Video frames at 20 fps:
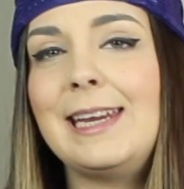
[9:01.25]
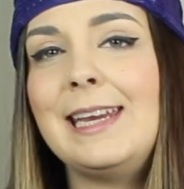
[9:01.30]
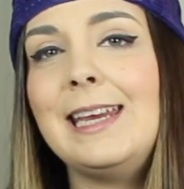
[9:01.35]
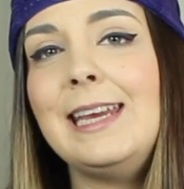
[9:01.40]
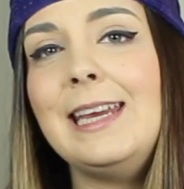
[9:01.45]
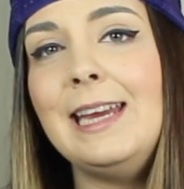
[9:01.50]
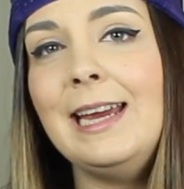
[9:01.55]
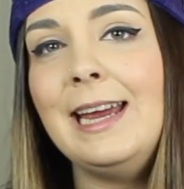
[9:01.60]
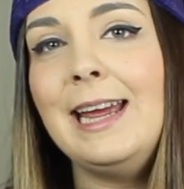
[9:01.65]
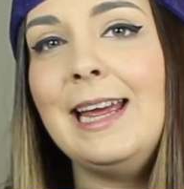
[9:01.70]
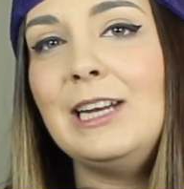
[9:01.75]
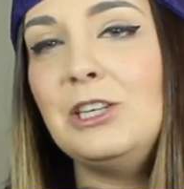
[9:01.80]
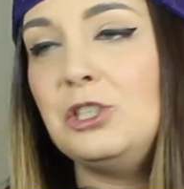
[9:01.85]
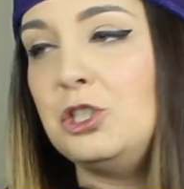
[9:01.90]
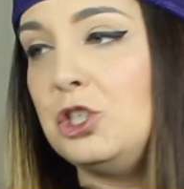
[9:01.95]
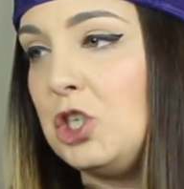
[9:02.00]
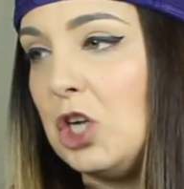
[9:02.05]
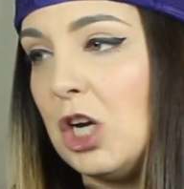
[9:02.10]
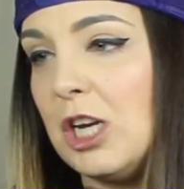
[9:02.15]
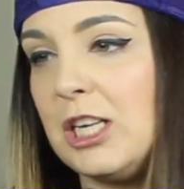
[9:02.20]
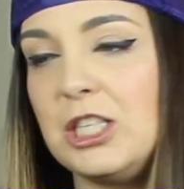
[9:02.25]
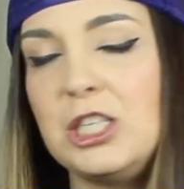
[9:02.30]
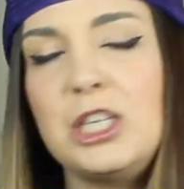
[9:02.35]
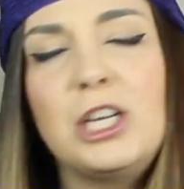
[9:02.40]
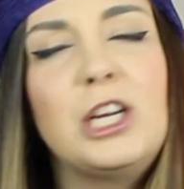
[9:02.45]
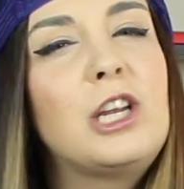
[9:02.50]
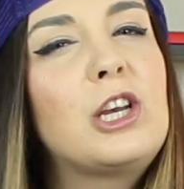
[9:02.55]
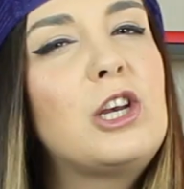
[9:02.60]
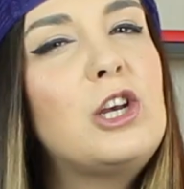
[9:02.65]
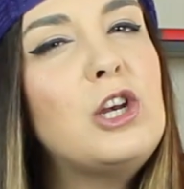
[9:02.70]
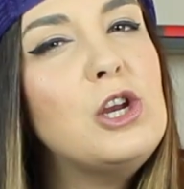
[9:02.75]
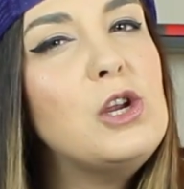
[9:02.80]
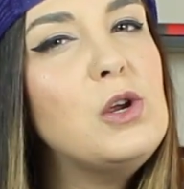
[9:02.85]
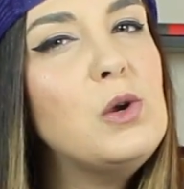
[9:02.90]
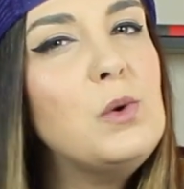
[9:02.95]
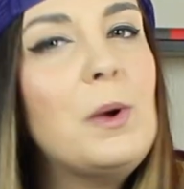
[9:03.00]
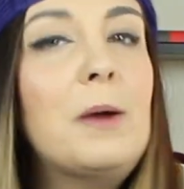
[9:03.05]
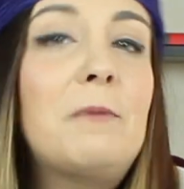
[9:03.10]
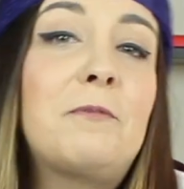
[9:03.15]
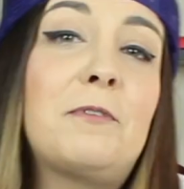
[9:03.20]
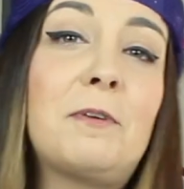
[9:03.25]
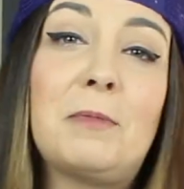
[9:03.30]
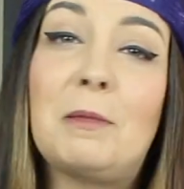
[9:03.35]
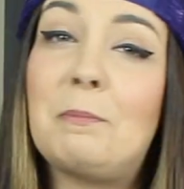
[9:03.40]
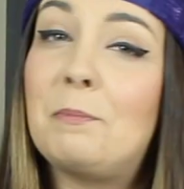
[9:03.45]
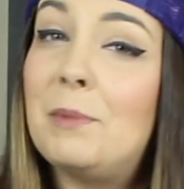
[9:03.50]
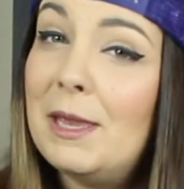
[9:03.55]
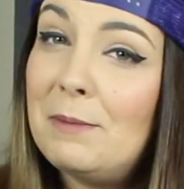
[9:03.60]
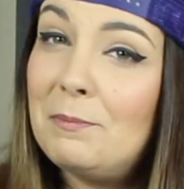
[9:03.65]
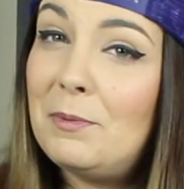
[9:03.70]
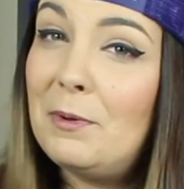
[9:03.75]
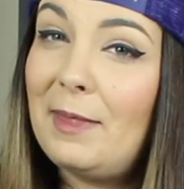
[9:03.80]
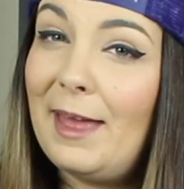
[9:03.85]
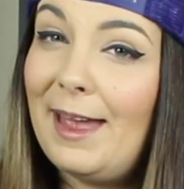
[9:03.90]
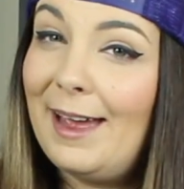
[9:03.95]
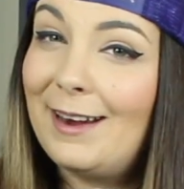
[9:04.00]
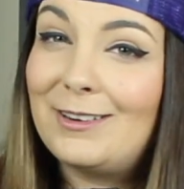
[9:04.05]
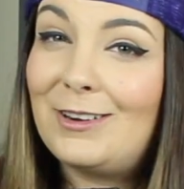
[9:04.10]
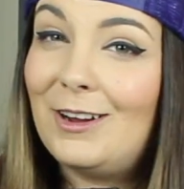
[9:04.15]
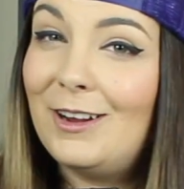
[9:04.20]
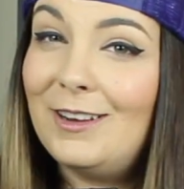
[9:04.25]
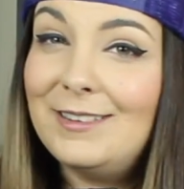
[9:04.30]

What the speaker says: And he just knew from the people that had